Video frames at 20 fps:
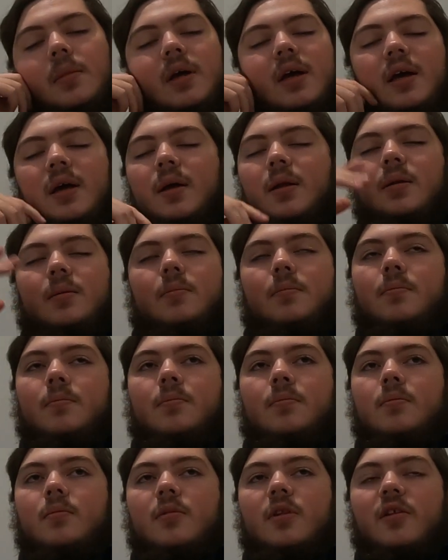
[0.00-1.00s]
And
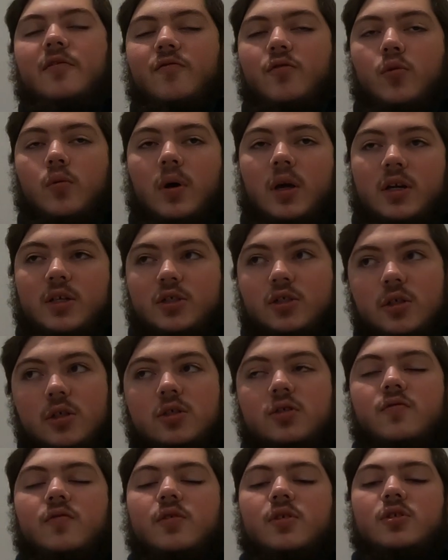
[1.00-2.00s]
If you want to
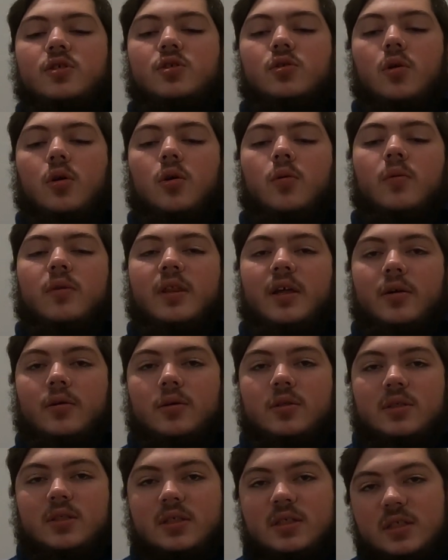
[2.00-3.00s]
search for a song without
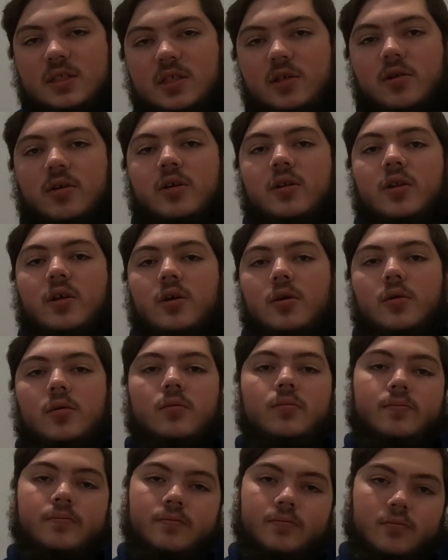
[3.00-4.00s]
using Siri,
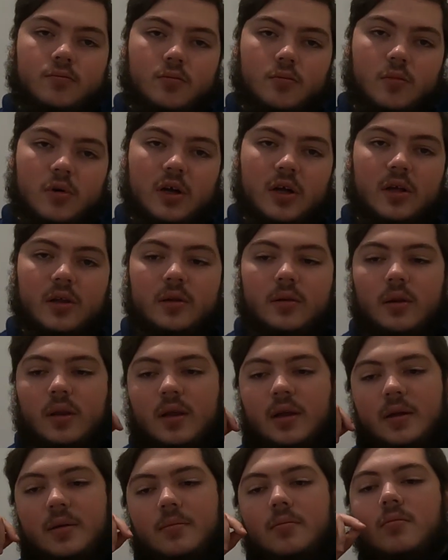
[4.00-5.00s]
though,
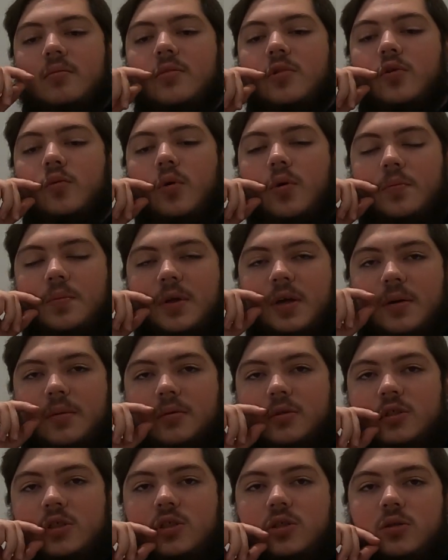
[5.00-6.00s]
well, you won't be
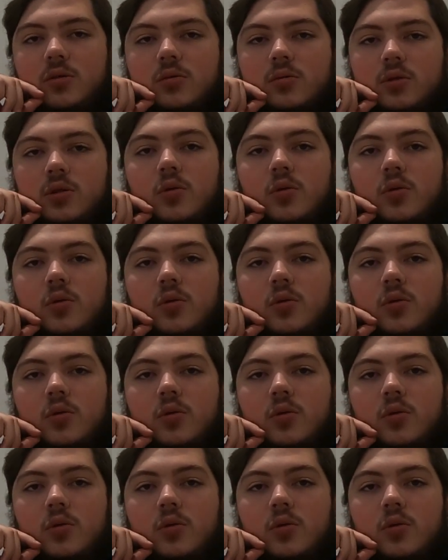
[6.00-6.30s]
able to